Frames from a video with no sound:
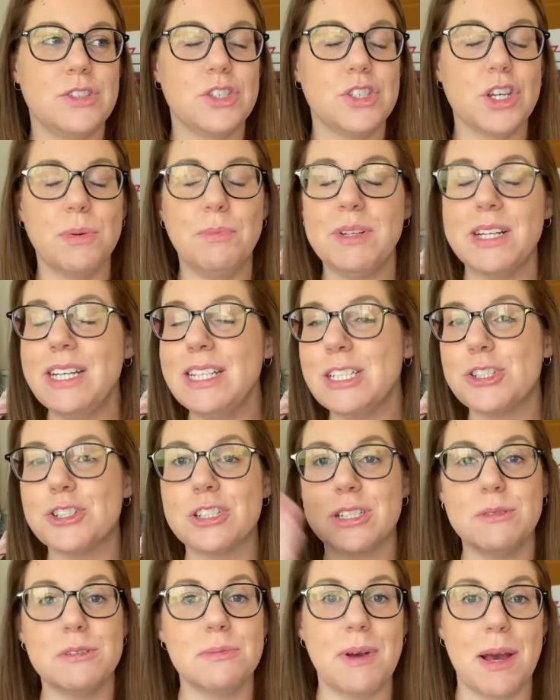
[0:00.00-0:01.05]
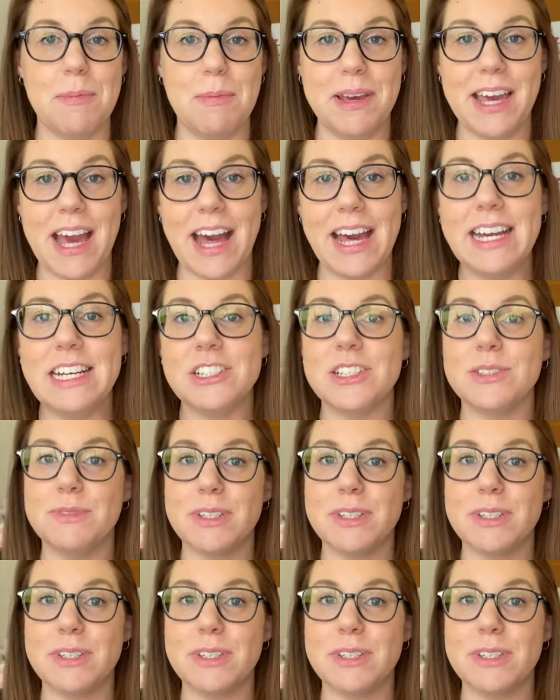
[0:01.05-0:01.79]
completely stripped my pH,